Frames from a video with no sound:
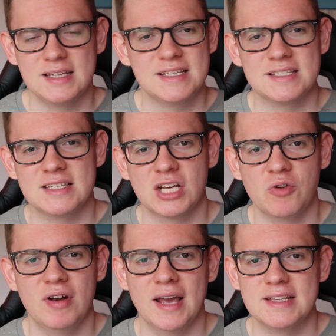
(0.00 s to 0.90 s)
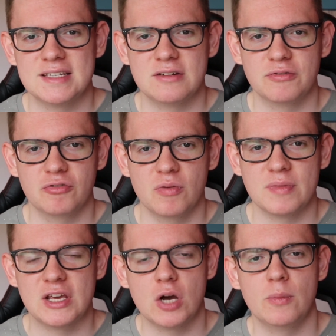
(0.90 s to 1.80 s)
Last season, they got relegated from
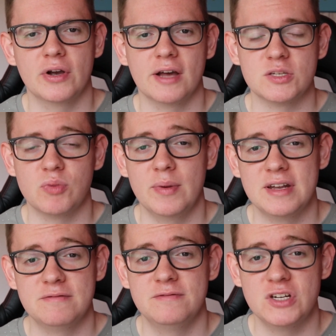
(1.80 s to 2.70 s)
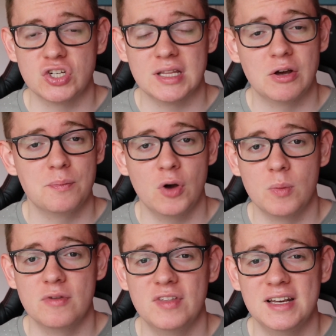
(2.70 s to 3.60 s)
the Combined Counties Premier Division. They are
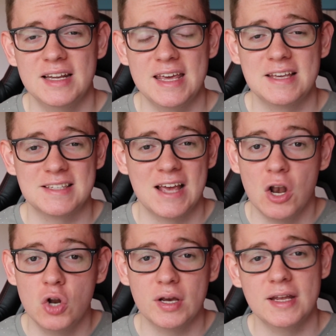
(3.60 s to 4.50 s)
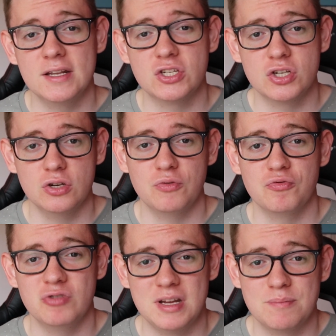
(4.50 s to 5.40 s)
bottom of the leagues. So they are looking to
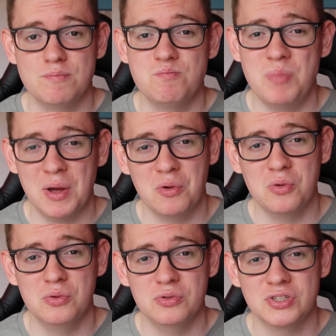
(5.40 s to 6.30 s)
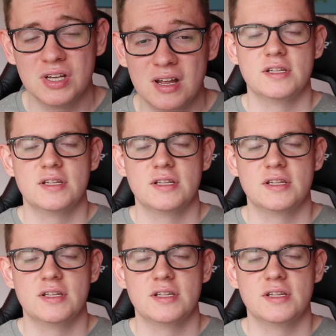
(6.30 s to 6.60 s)
rebuild builds.